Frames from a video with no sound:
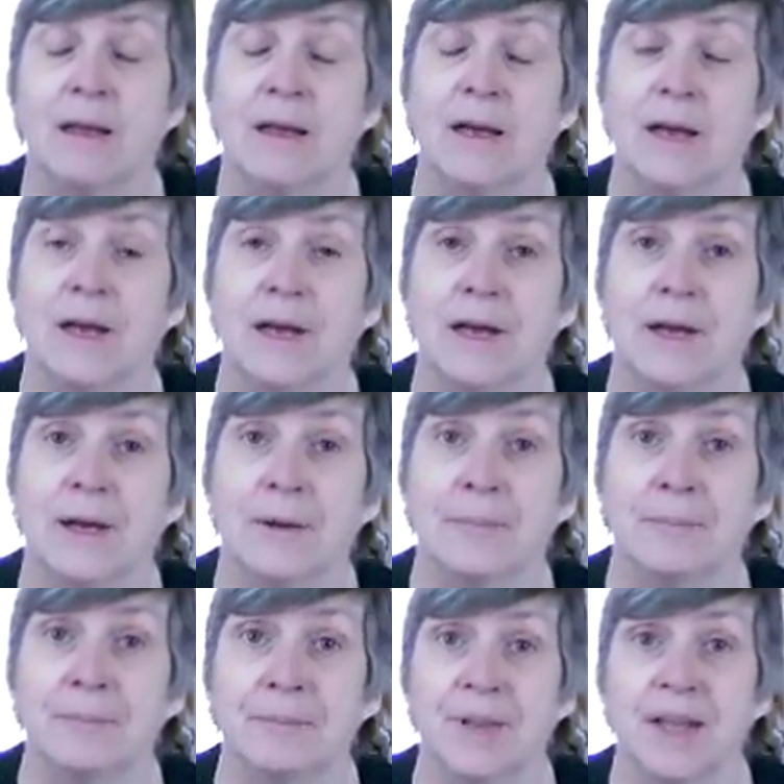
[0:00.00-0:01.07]

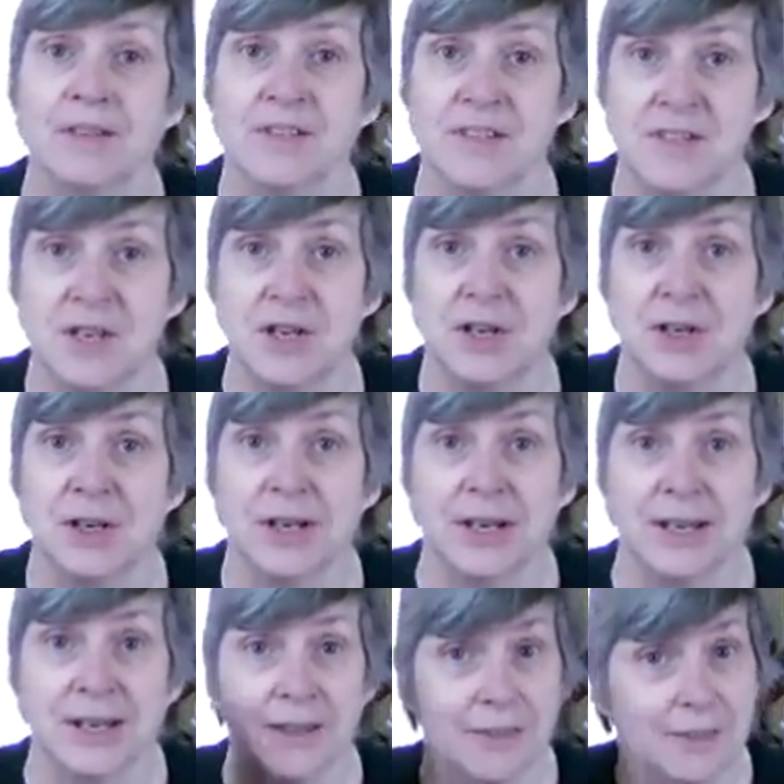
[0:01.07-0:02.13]
And
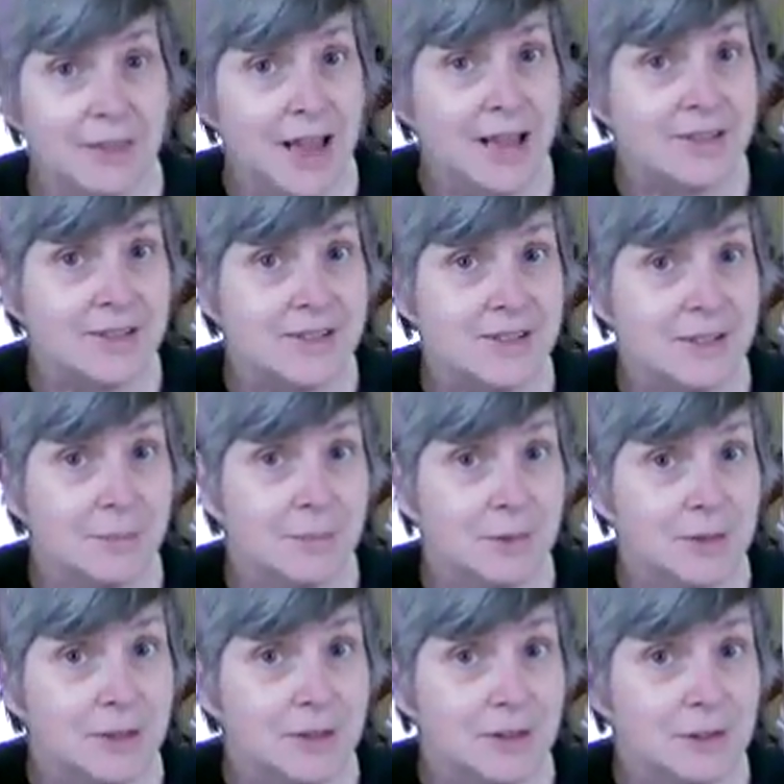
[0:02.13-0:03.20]
certainly that is
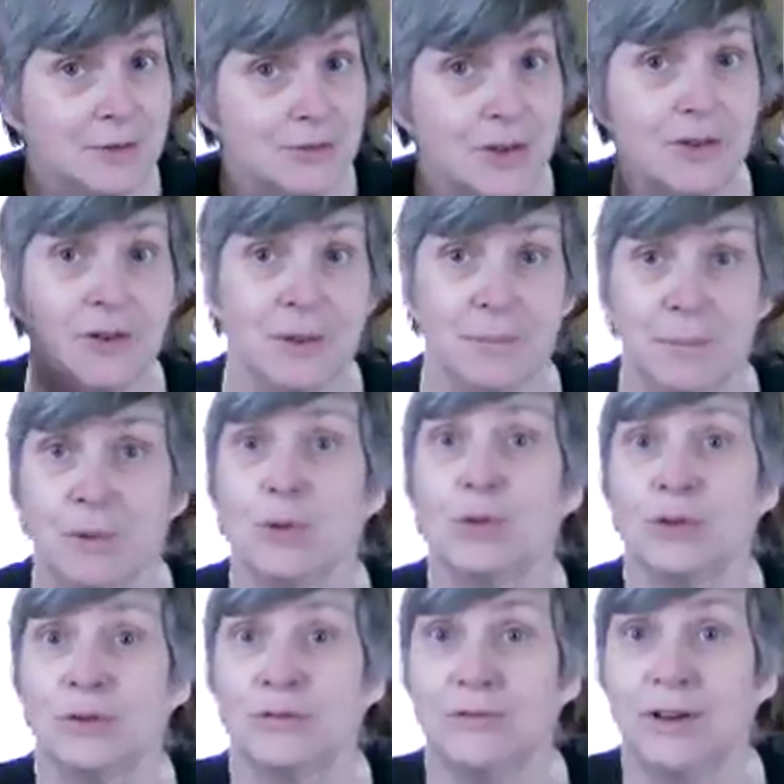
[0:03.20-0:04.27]
something that's very
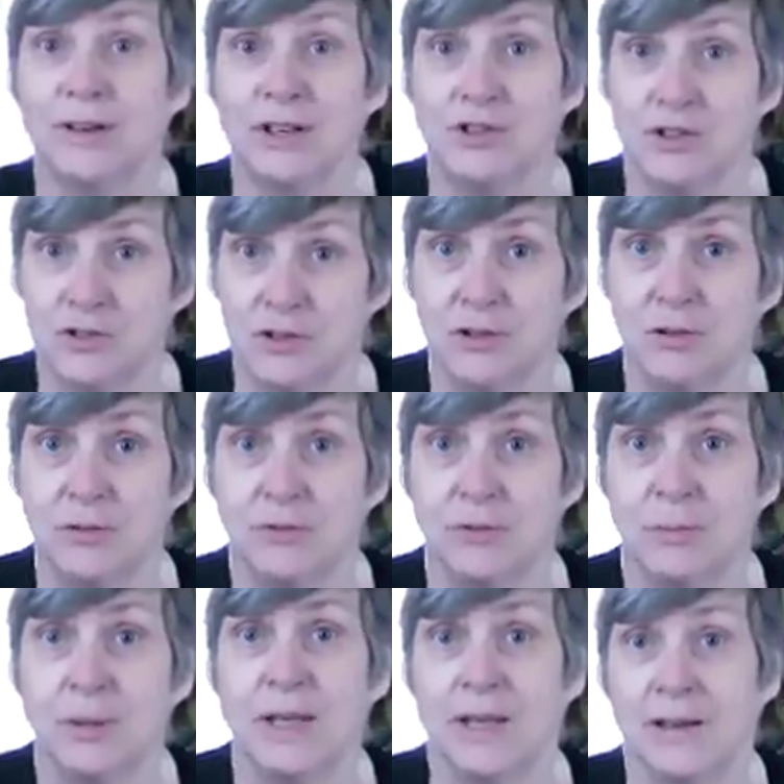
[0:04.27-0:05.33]
important and very true for me.